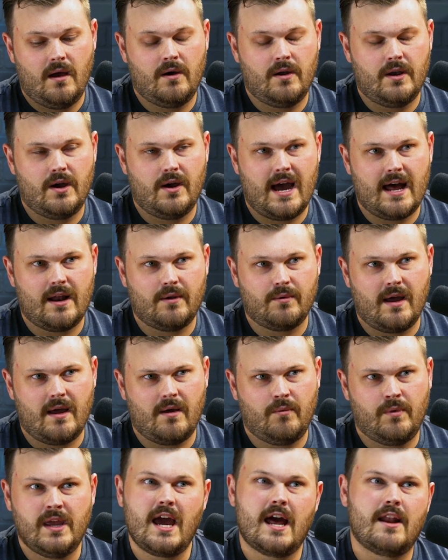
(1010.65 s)
oh no,
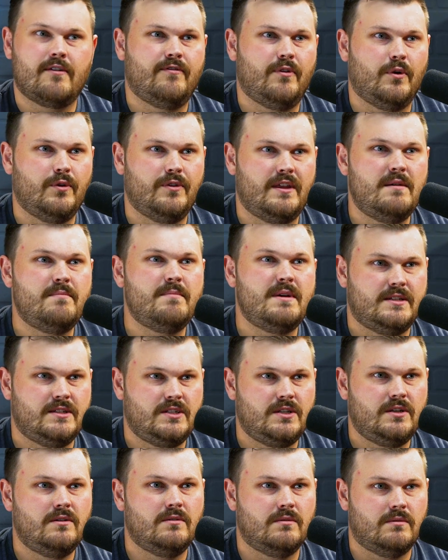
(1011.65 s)
we got to fold them
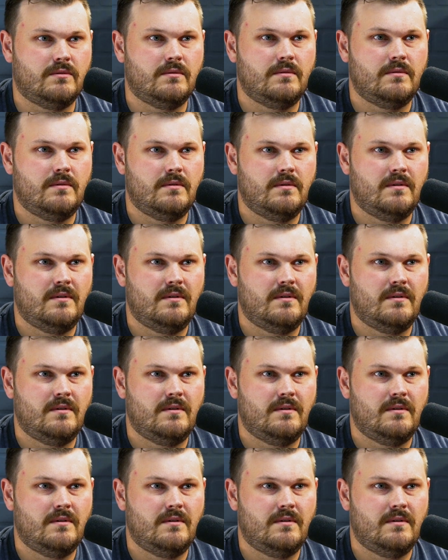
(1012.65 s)
in too.